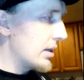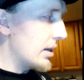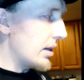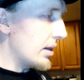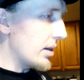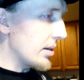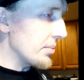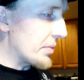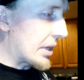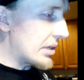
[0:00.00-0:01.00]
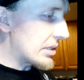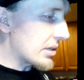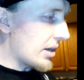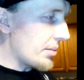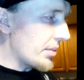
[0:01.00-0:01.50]
I just
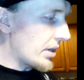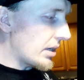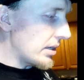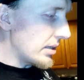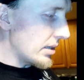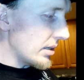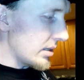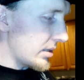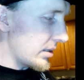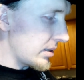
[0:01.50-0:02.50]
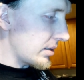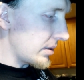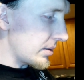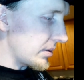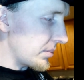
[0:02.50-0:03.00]
got my
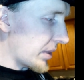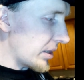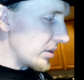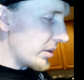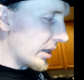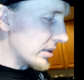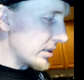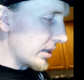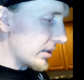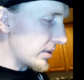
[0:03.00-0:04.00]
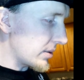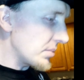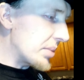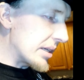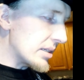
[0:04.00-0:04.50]
my new
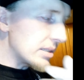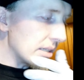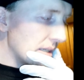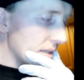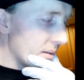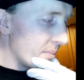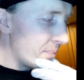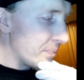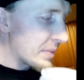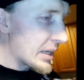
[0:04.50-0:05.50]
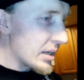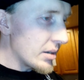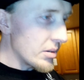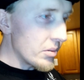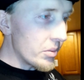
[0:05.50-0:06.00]
XSPC
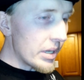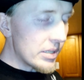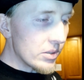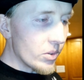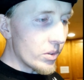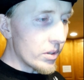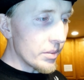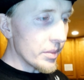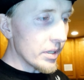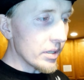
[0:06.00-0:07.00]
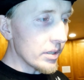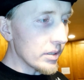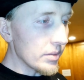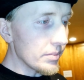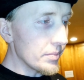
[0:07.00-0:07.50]

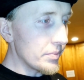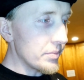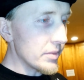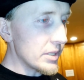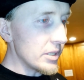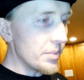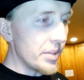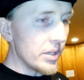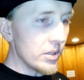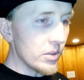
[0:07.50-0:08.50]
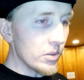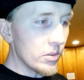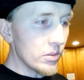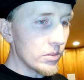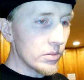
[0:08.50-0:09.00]
RAYSTORM
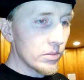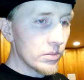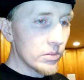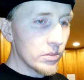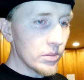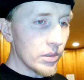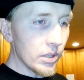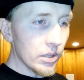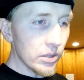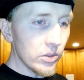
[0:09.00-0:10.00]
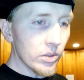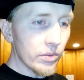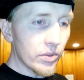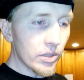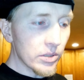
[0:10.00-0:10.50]
CPU
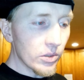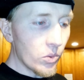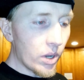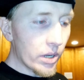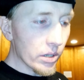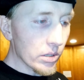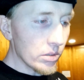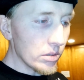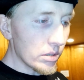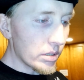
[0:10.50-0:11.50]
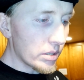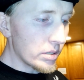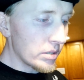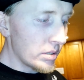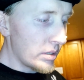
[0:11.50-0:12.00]
universal water cooler.
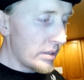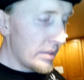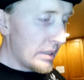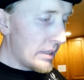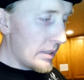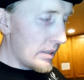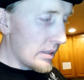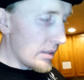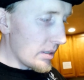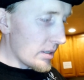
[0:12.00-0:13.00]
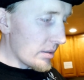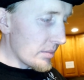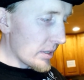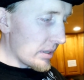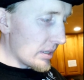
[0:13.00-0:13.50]
I
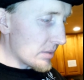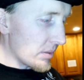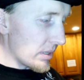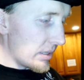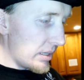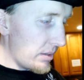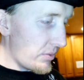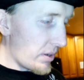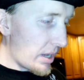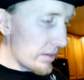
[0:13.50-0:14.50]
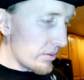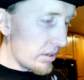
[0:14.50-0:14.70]
think it's with the D5 or